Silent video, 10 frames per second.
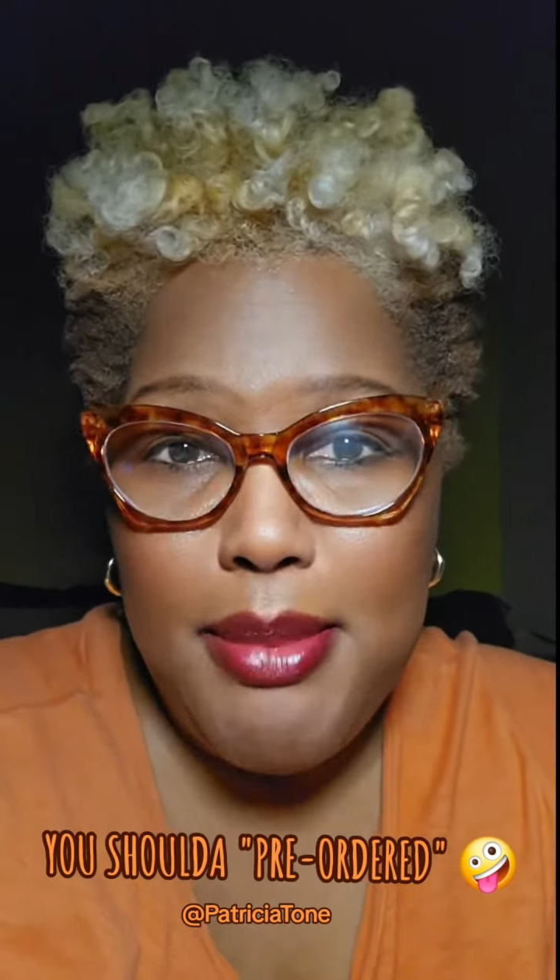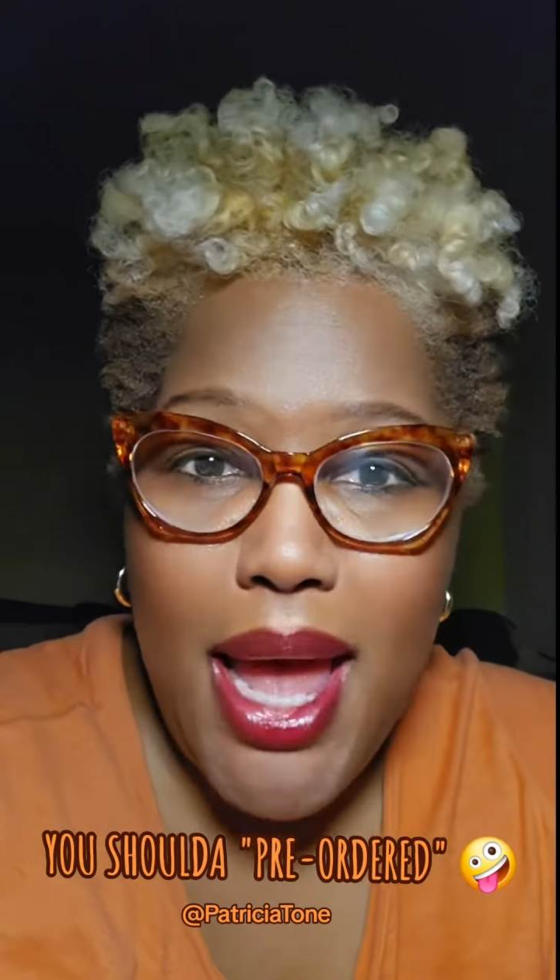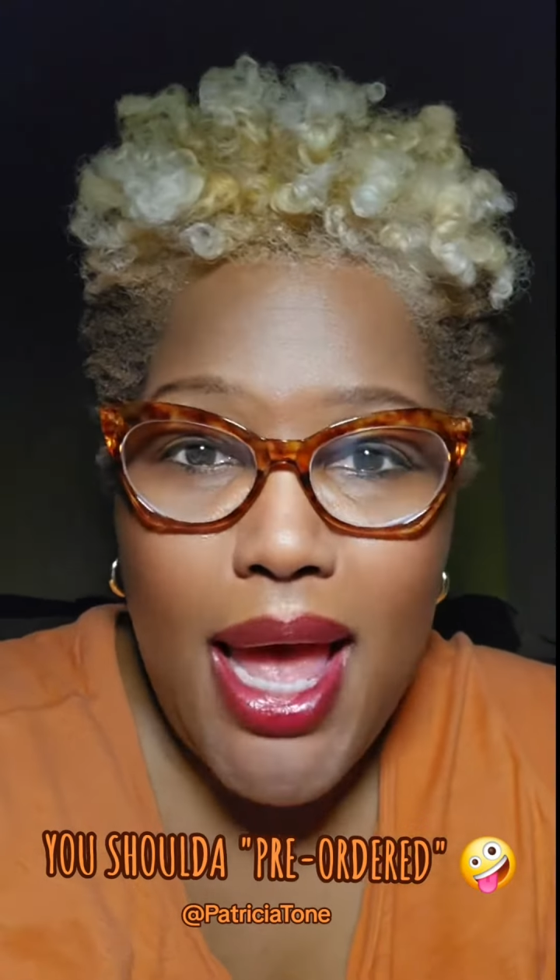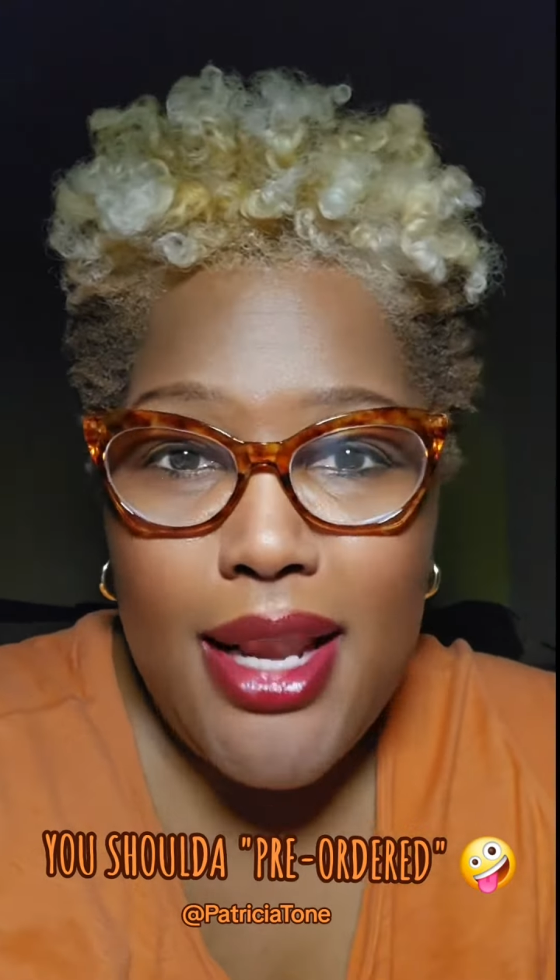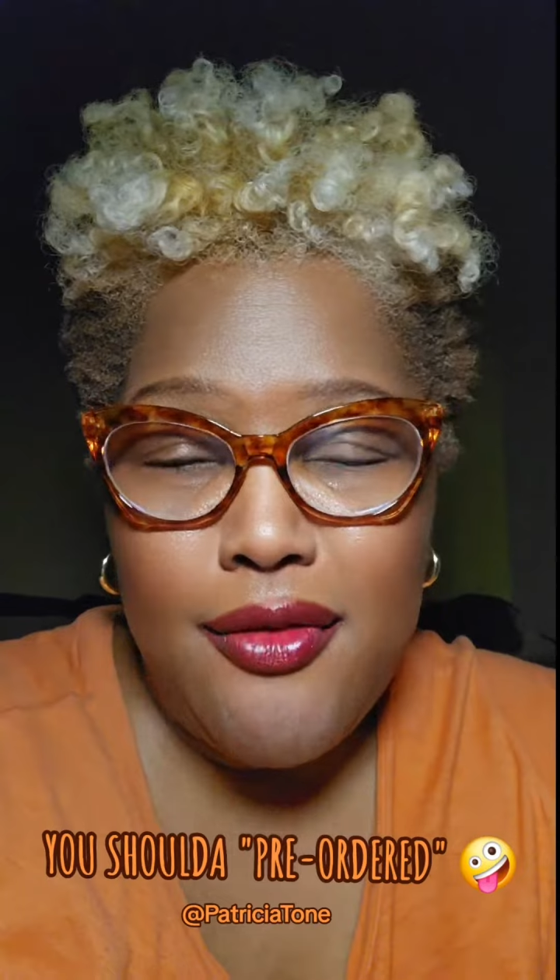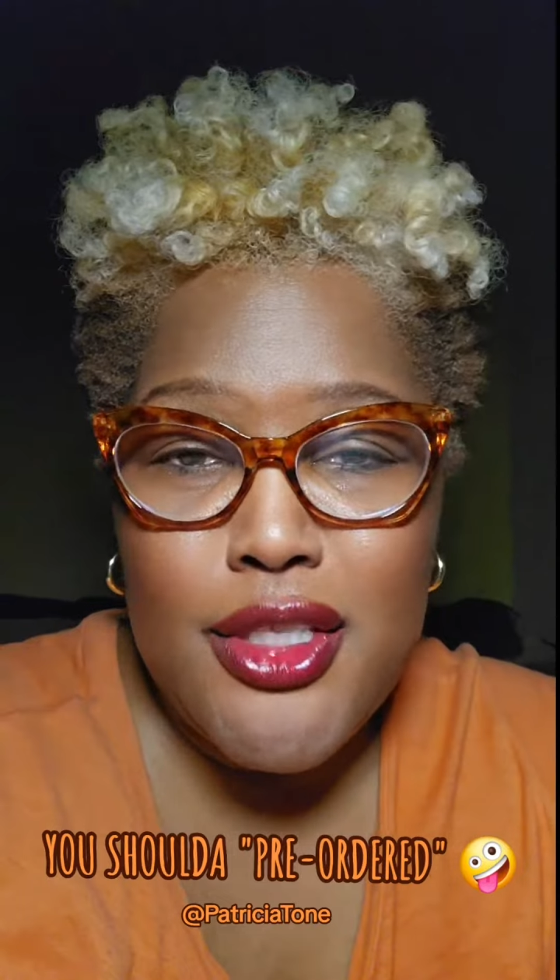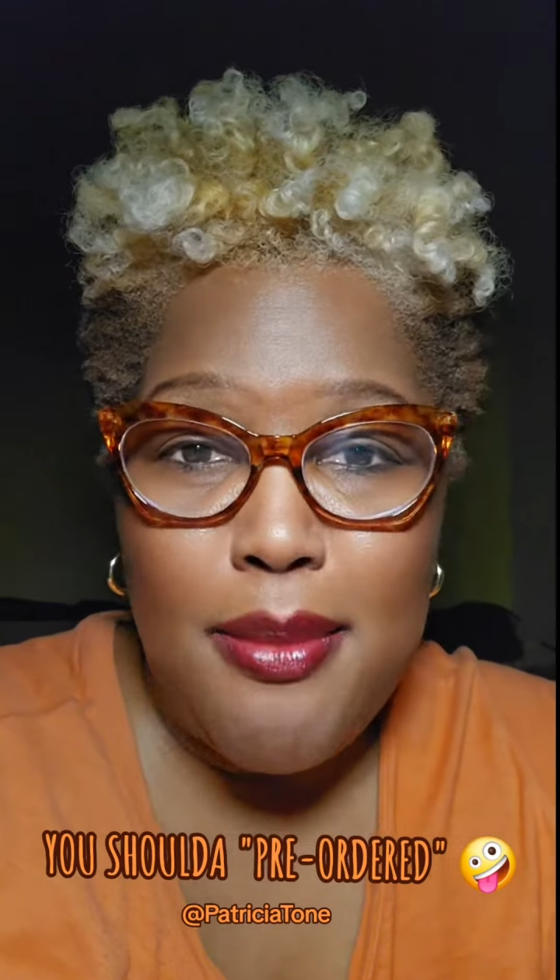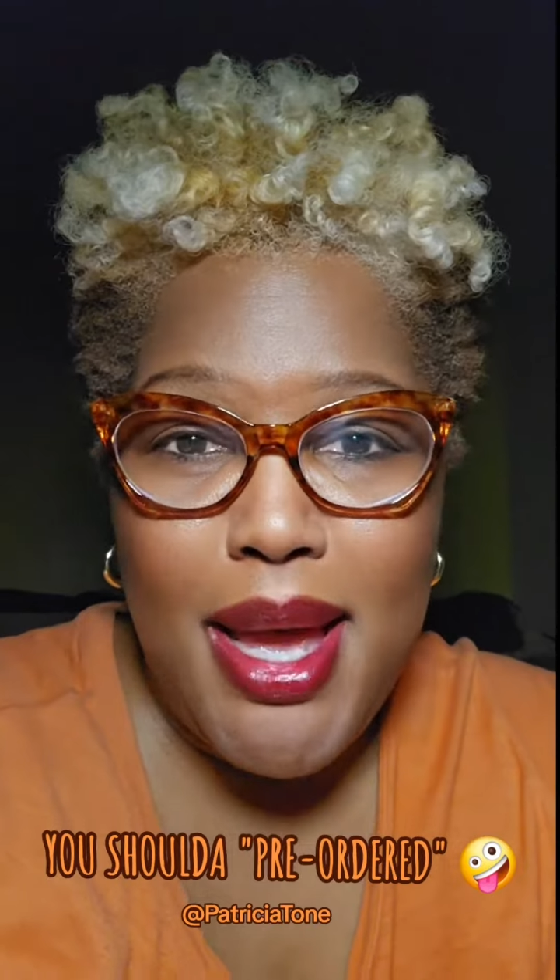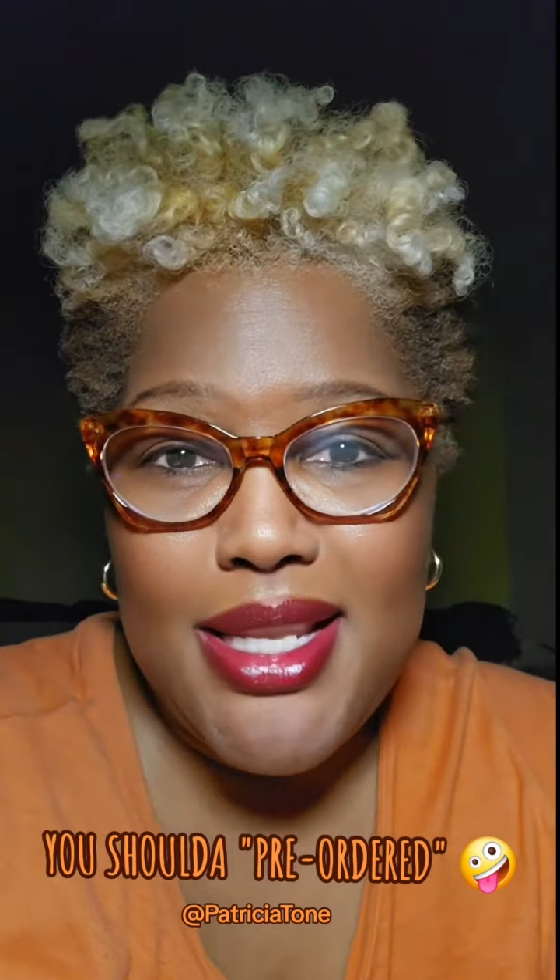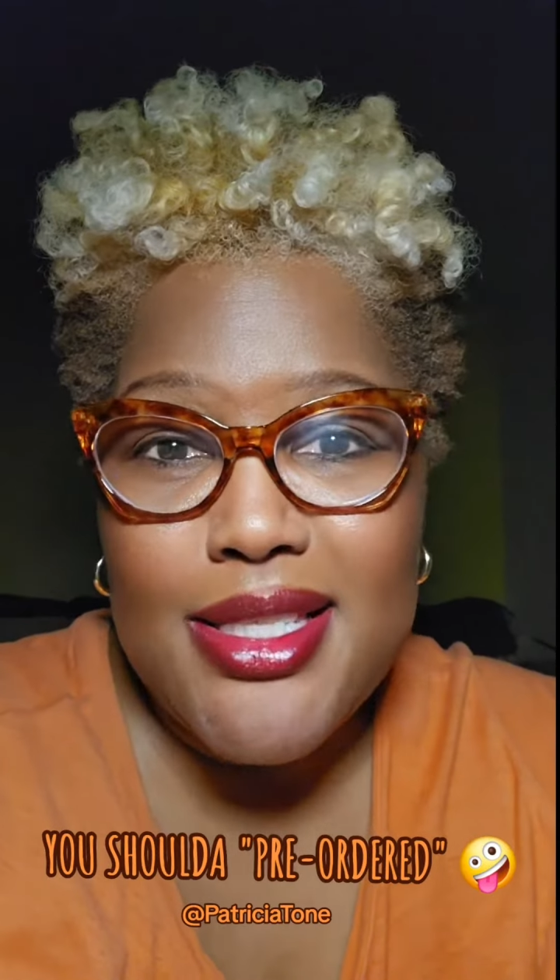mad if
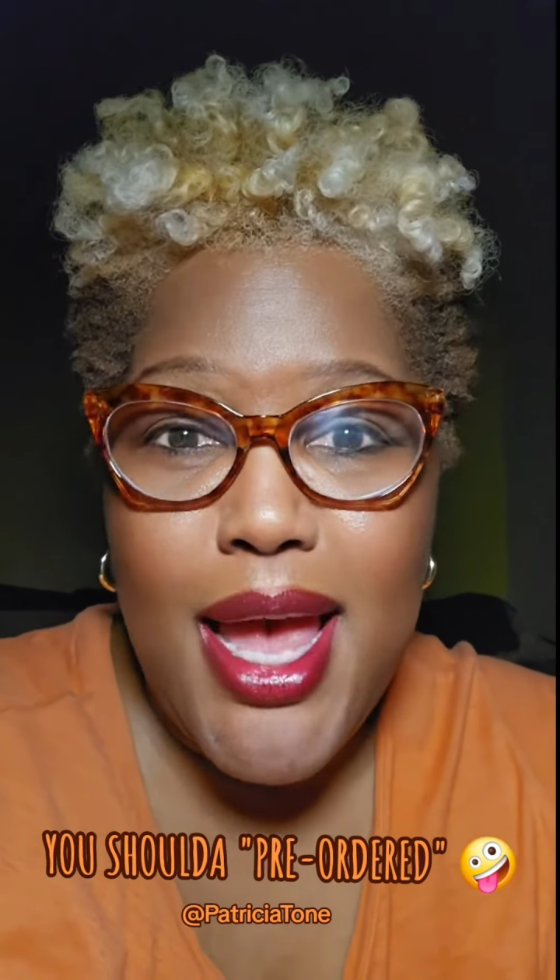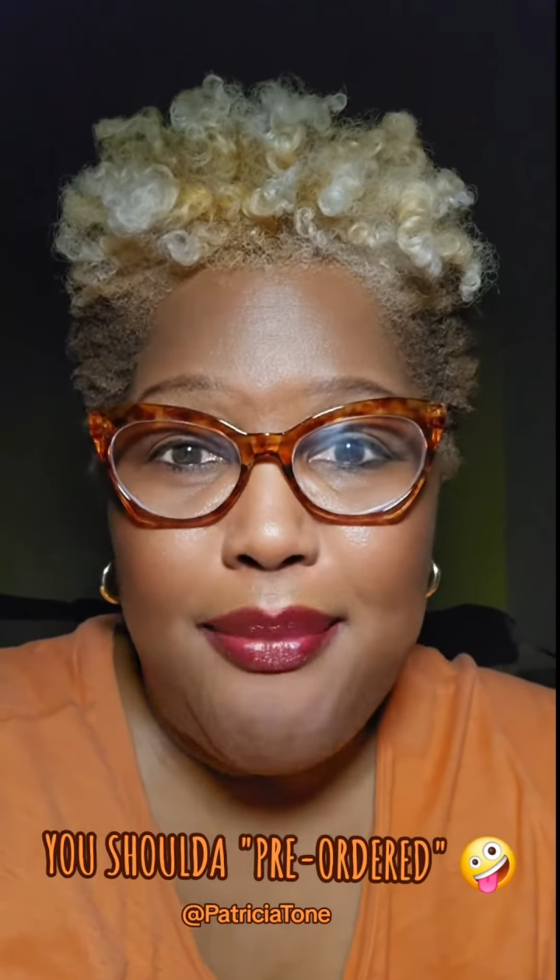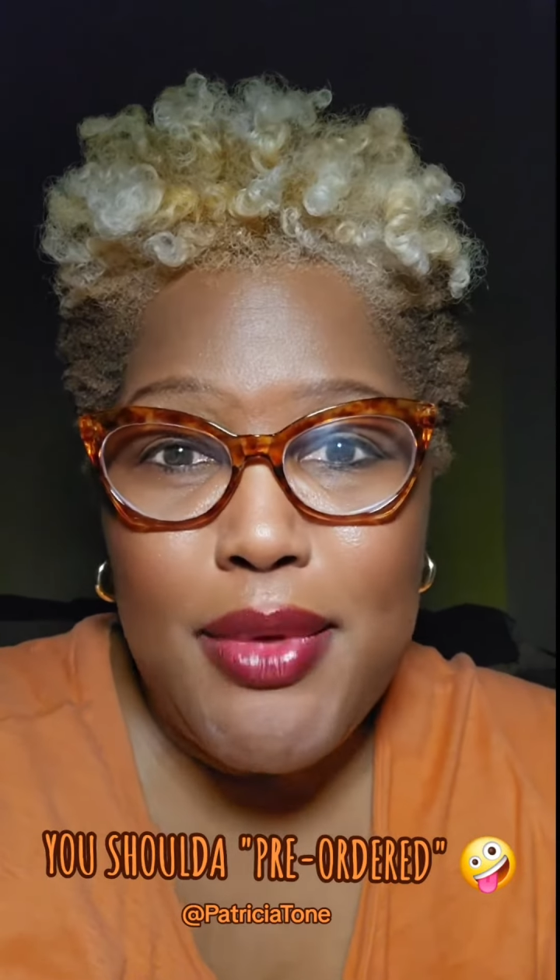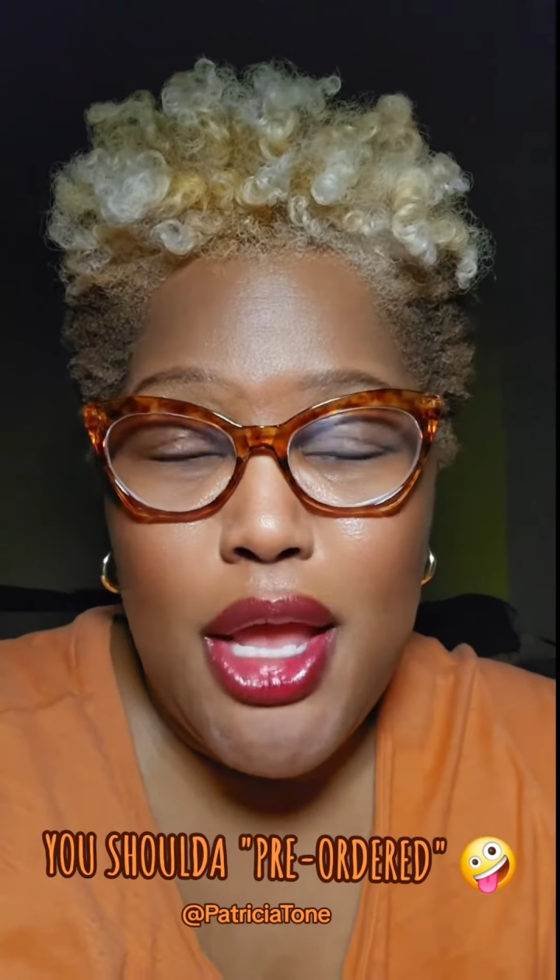somebody tap